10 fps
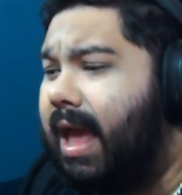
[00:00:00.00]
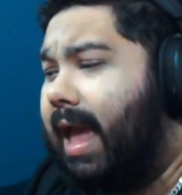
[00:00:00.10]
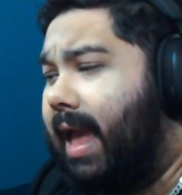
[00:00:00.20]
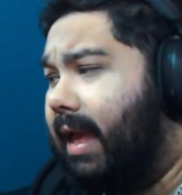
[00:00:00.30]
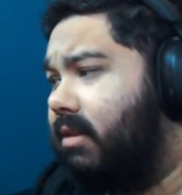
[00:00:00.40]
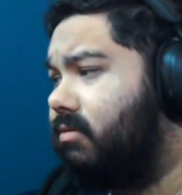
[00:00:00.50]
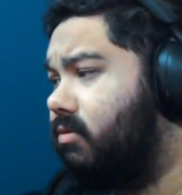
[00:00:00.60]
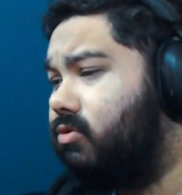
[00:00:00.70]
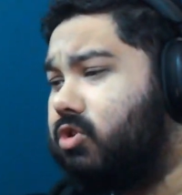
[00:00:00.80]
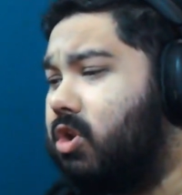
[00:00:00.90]
and,
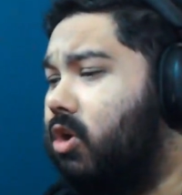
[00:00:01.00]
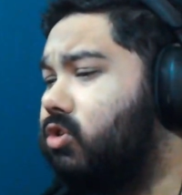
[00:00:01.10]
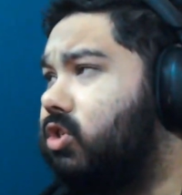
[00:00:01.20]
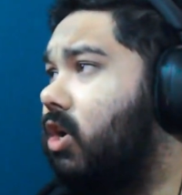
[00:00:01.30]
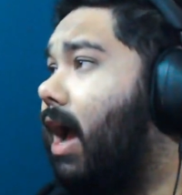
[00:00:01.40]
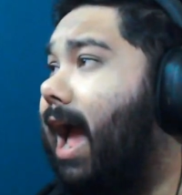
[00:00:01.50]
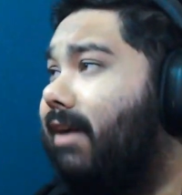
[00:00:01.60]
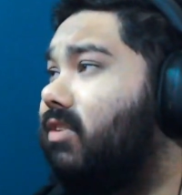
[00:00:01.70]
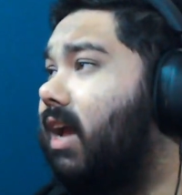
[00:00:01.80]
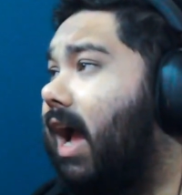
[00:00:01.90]
you know, so I
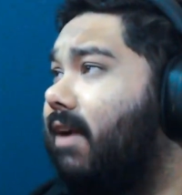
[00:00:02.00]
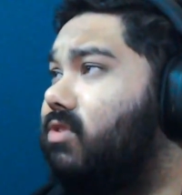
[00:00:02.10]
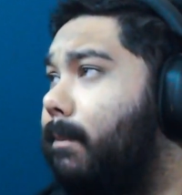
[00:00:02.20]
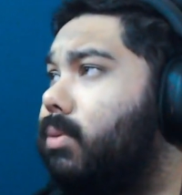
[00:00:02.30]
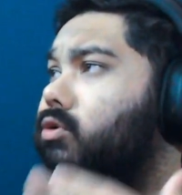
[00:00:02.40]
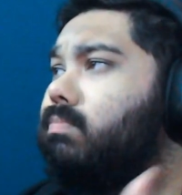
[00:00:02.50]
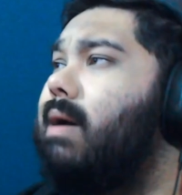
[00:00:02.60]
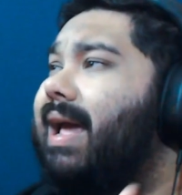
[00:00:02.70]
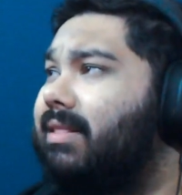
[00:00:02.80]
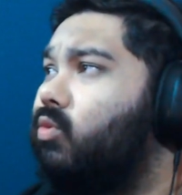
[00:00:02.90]
have to push
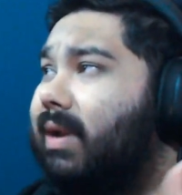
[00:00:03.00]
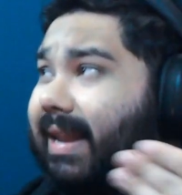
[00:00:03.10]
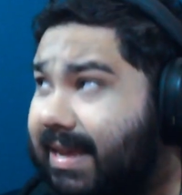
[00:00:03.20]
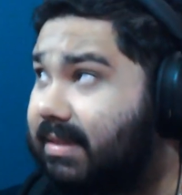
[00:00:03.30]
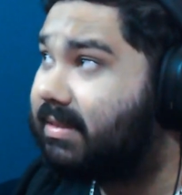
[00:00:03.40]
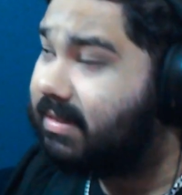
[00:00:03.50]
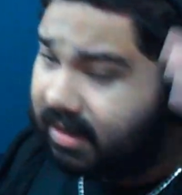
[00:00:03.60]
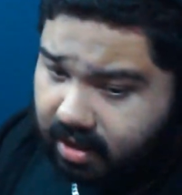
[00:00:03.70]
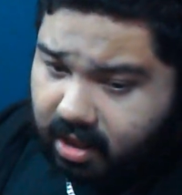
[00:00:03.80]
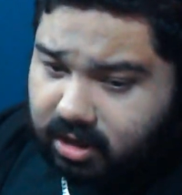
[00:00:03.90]
back the release
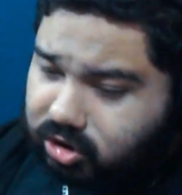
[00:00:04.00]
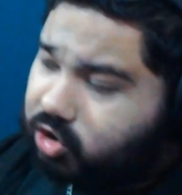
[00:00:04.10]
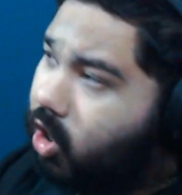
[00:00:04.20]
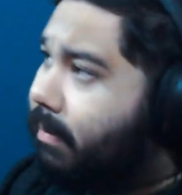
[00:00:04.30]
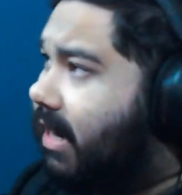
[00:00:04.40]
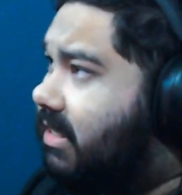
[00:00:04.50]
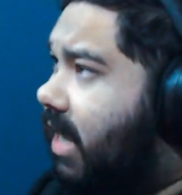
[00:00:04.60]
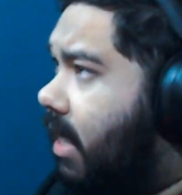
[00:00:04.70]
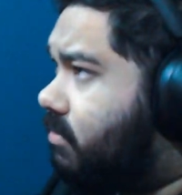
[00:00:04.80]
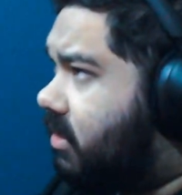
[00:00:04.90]
so many
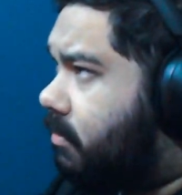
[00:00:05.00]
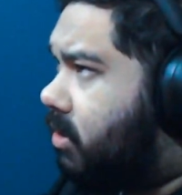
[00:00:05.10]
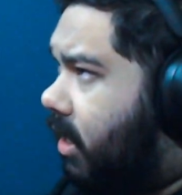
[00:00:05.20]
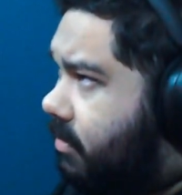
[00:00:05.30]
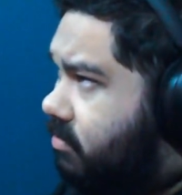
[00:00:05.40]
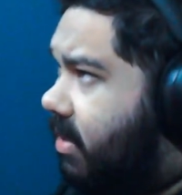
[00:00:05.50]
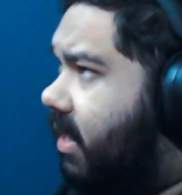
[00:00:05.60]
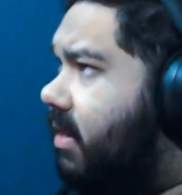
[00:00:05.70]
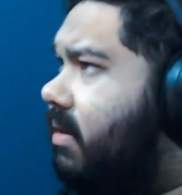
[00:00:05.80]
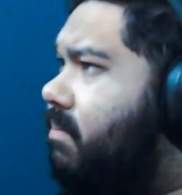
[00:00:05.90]
times sometimes,
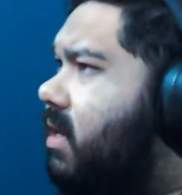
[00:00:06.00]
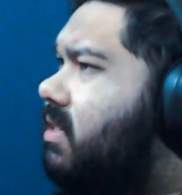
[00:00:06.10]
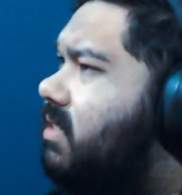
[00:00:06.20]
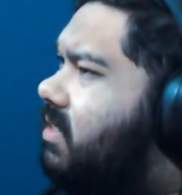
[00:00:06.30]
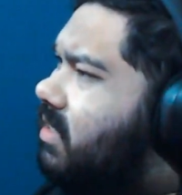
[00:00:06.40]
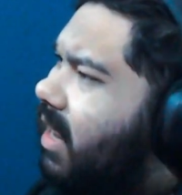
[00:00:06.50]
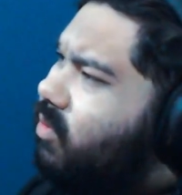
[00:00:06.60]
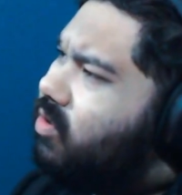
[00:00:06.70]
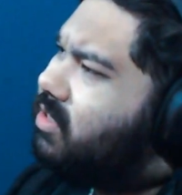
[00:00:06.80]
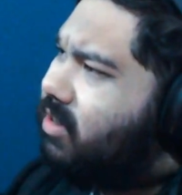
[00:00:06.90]
man, because it's just like,
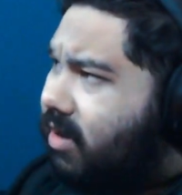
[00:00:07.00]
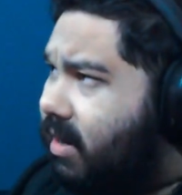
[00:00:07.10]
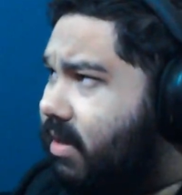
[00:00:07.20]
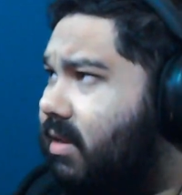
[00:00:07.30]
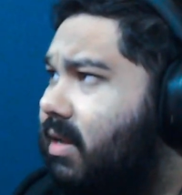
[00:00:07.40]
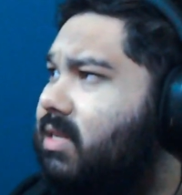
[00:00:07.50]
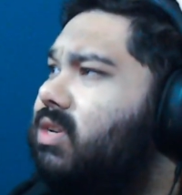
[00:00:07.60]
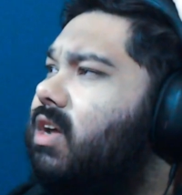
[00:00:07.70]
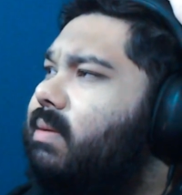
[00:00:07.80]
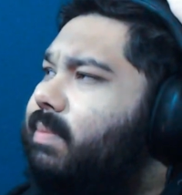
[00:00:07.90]
well, it's not gonna
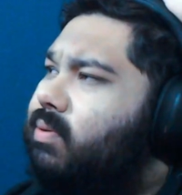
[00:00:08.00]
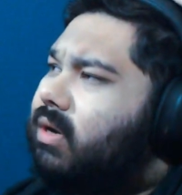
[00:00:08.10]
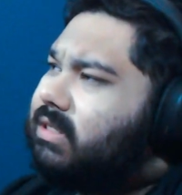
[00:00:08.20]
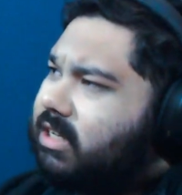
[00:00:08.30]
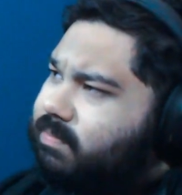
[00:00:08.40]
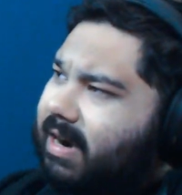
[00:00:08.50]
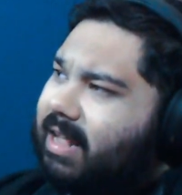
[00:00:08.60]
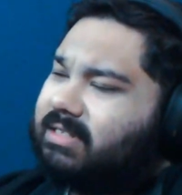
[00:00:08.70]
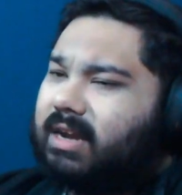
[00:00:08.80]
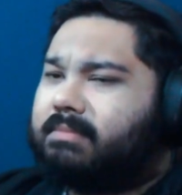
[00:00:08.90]
be processed by
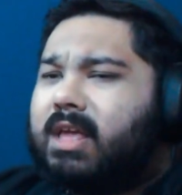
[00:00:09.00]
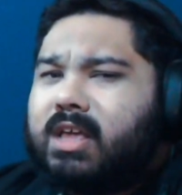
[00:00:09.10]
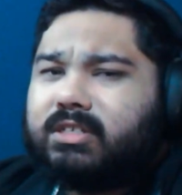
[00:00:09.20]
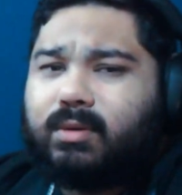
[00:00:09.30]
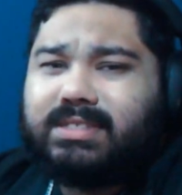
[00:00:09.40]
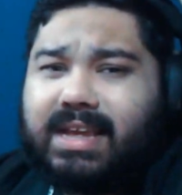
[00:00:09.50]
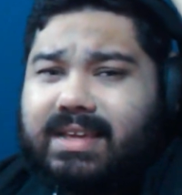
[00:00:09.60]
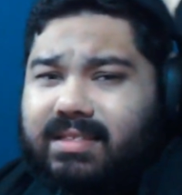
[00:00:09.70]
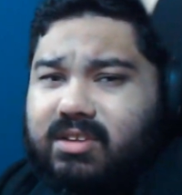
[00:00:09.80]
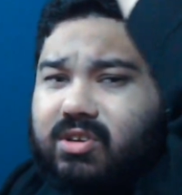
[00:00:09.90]
that time. So it's
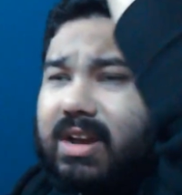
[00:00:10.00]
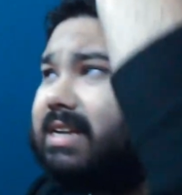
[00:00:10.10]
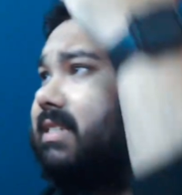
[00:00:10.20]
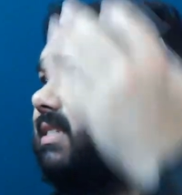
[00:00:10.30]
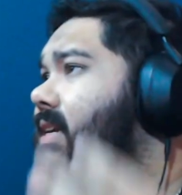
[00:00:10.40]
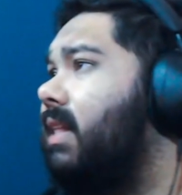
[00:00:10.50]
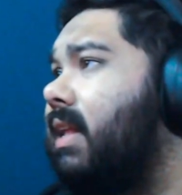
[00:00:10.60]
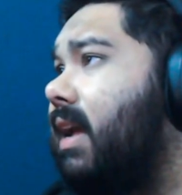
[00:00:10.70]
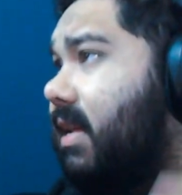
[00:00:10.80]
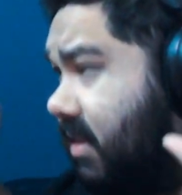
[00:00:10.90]
either you guys
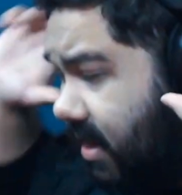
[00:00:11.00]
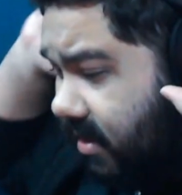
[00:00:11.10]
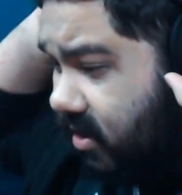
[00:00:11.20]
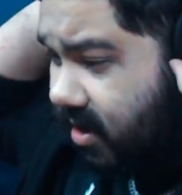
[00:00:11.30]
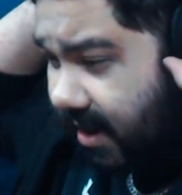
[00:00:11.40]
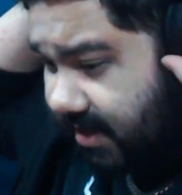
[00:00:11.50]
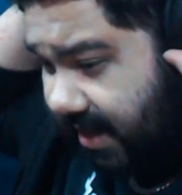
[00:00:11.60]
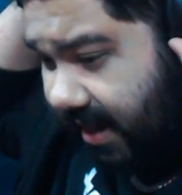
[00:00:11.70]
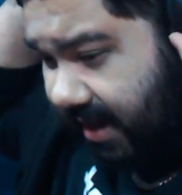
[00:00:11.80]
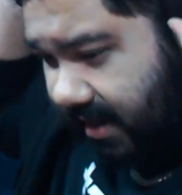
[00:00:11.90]

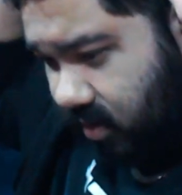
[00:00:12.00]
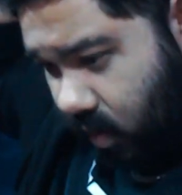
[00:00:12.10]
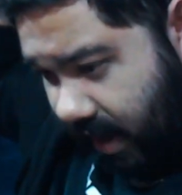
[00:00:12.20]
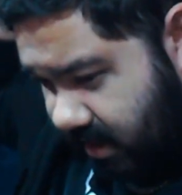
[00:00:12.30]
get it at the right